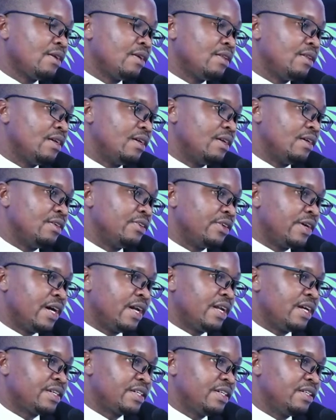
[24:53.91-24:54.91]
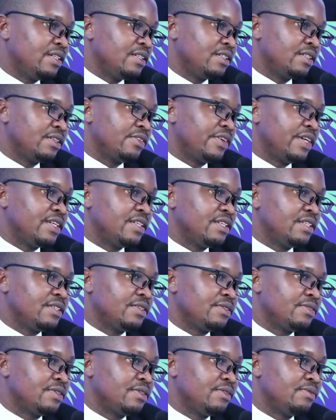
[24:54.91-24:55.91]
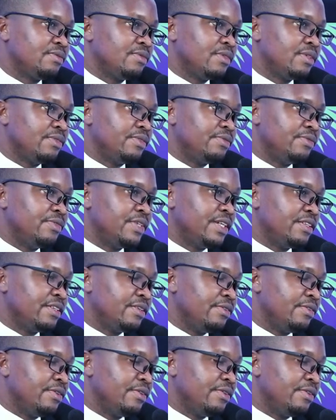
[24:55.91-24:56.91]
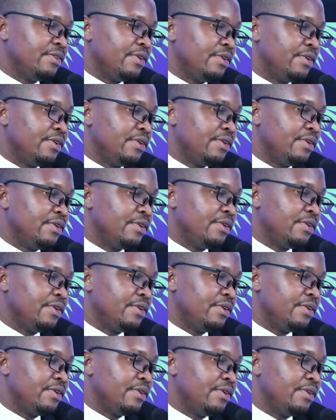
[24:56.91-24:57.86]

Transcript: The Uganda shilling rate is very fairly stable,